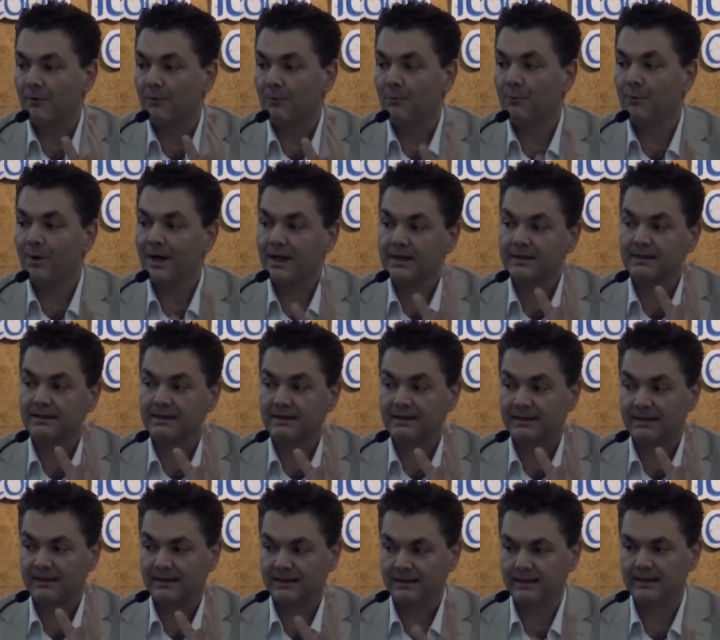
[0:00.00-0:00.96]
One
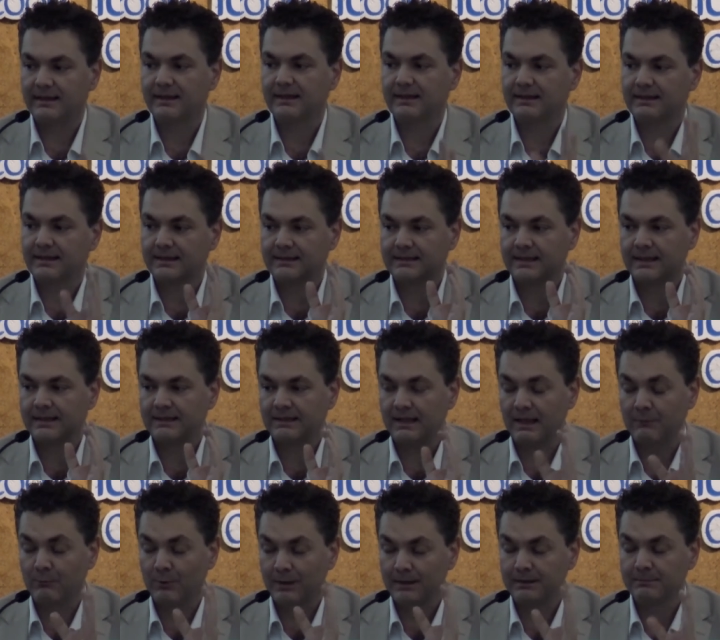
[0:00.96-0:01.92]

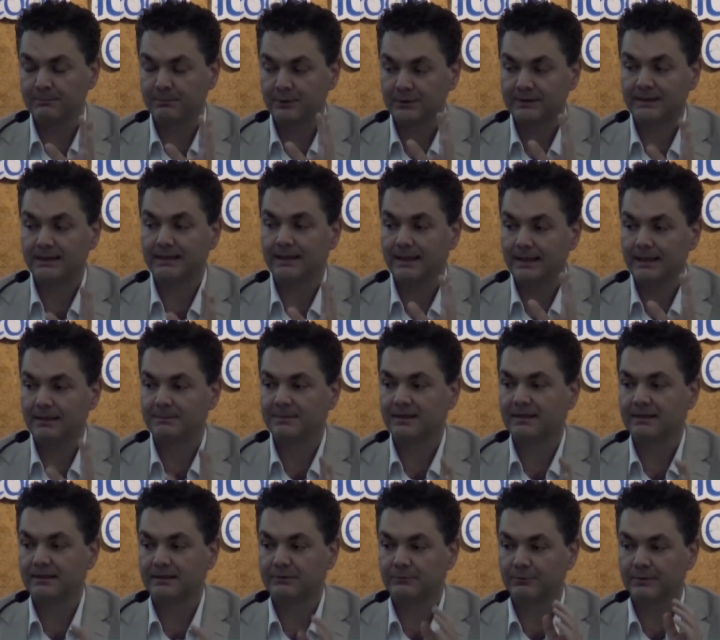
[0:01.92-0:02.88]
important
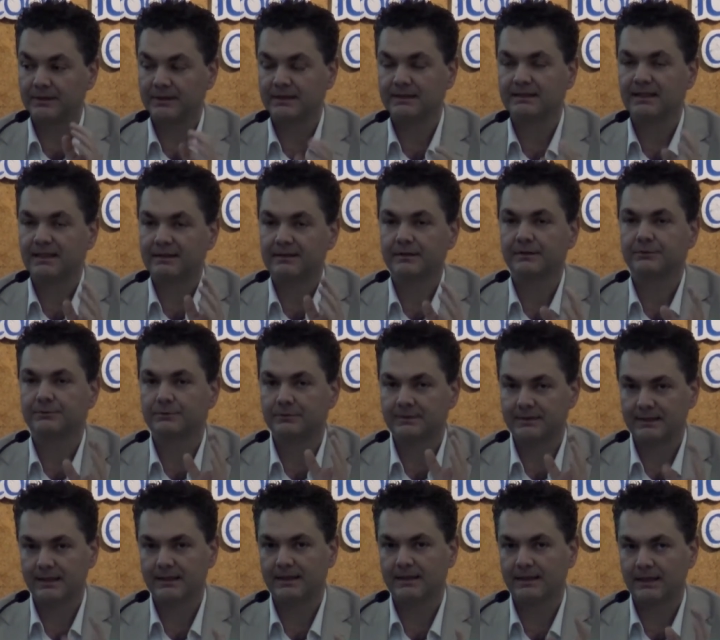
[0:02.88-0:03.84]
element that we need, I think, to
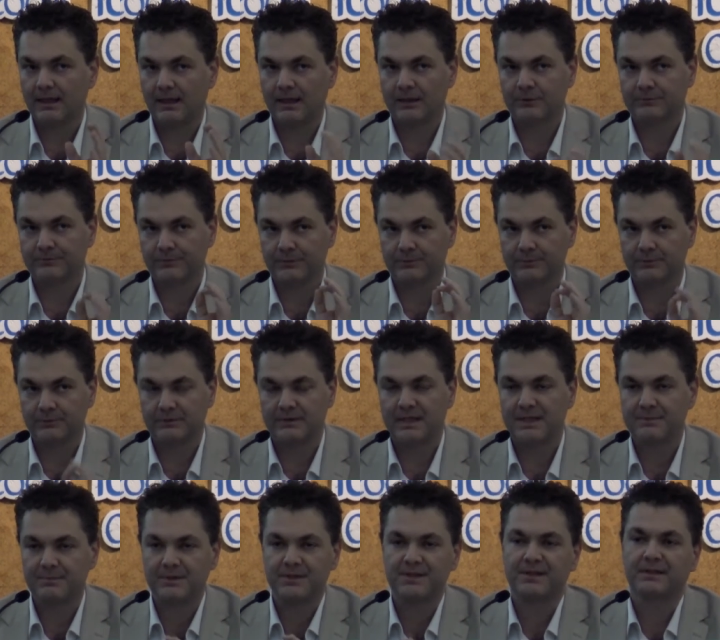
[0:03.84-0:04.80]
take out from
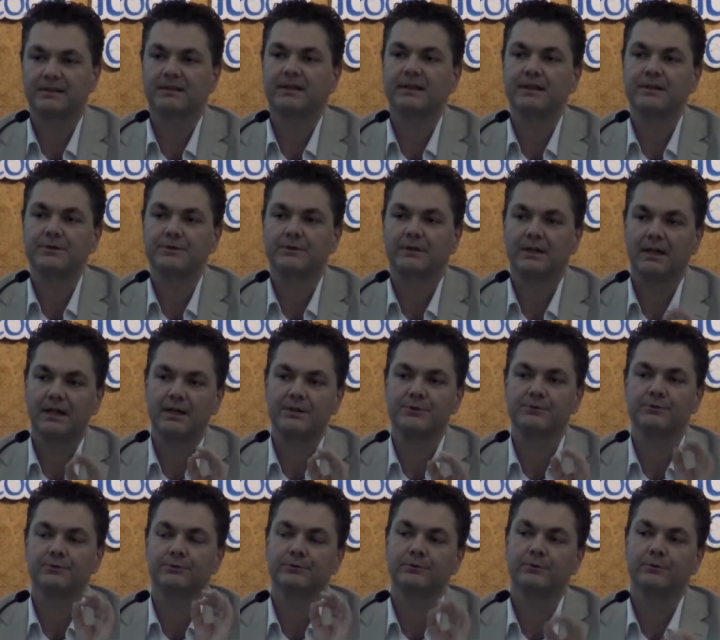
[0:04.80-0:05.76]
today's presentation has
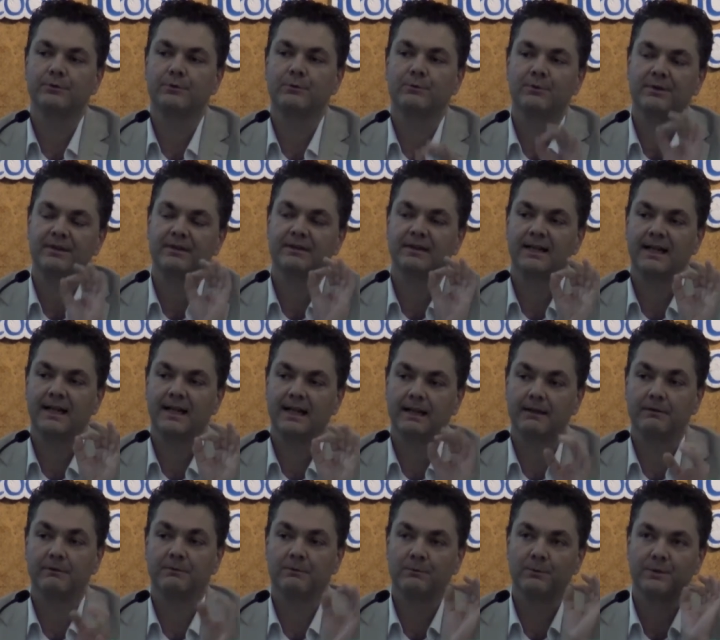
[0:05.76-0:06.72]
to do with
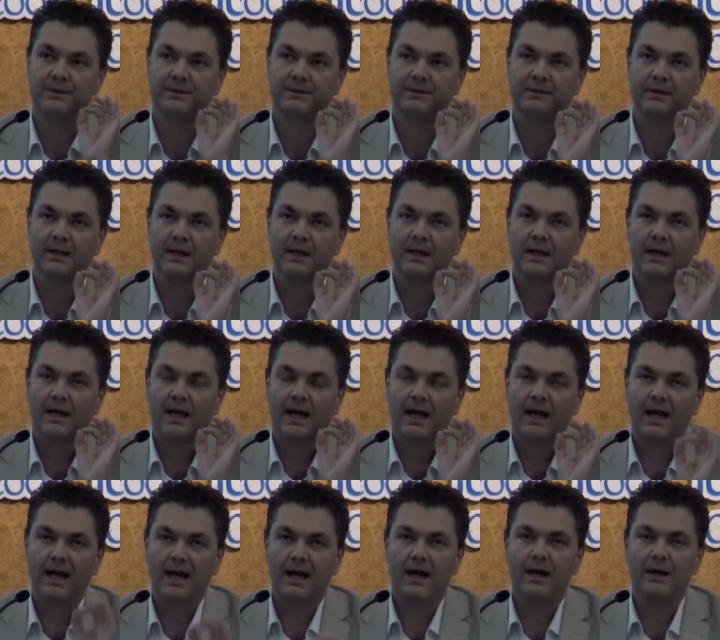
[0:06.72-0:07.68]

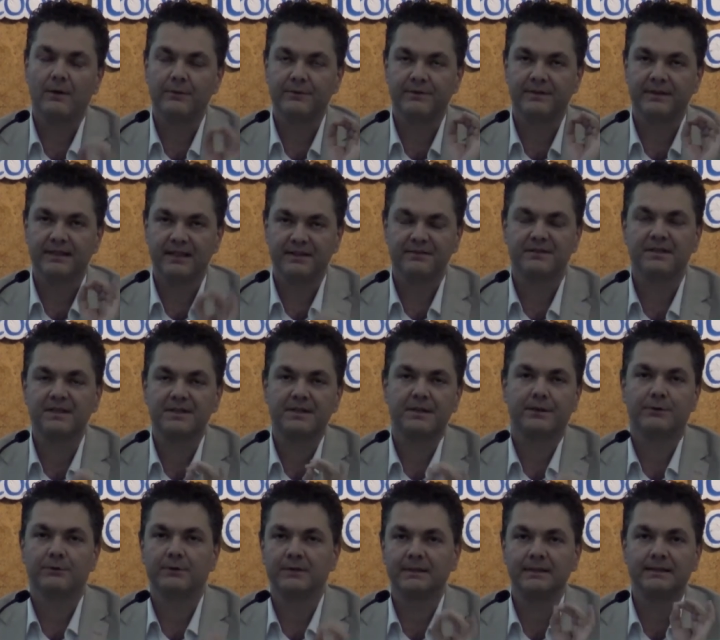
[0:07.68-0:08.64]
how the ethnic
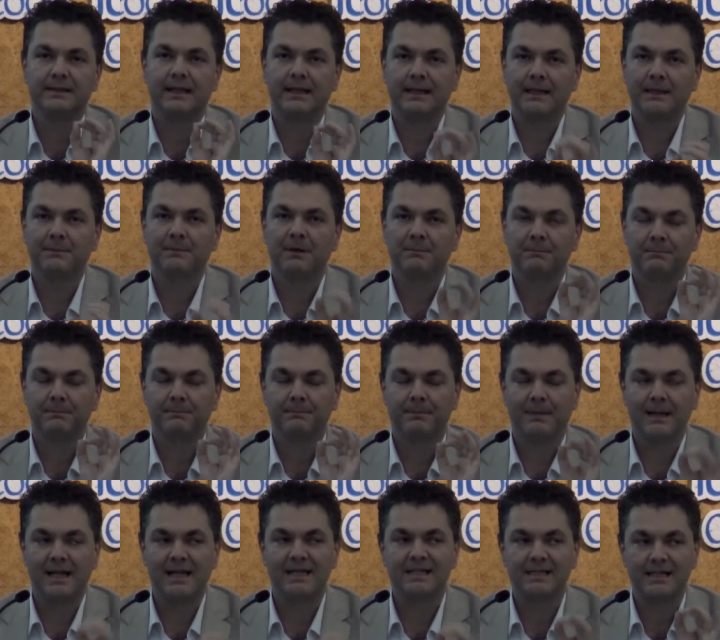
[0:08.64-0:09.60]
security dilemma
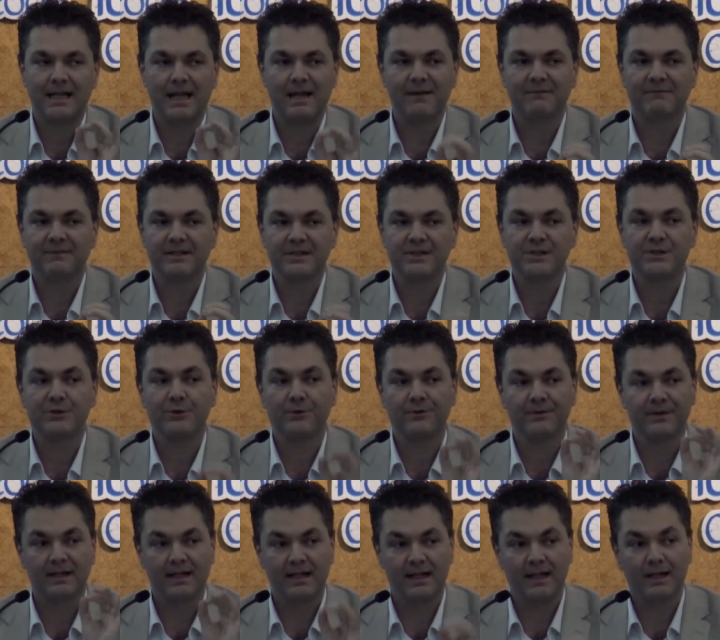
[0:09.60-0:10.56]
plays emphasis
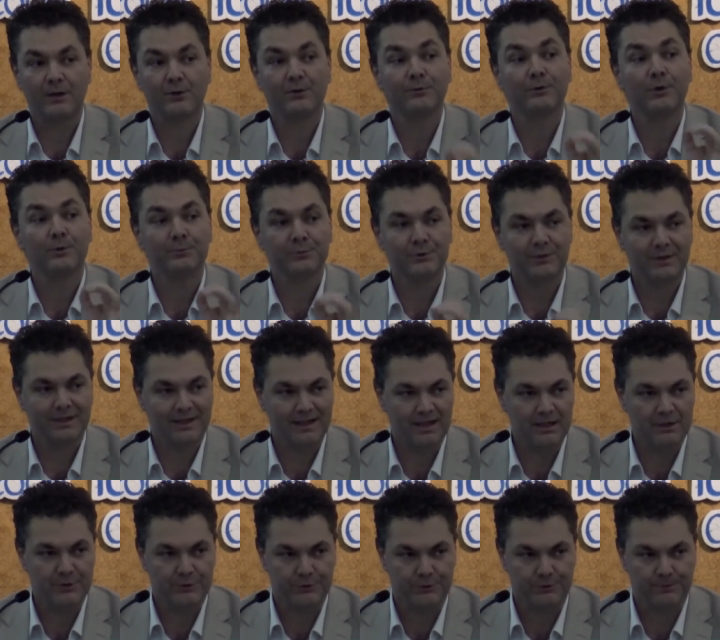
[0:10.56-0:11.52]
on the lack of
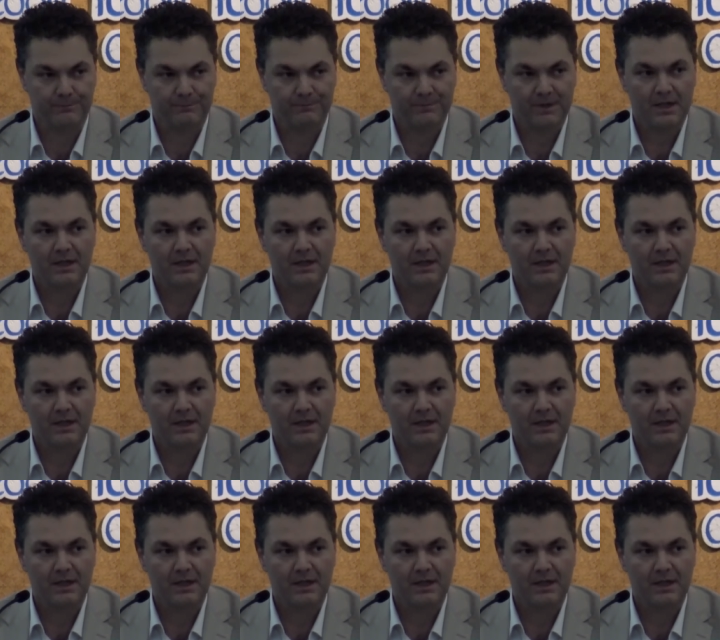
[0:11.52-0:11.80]
communication.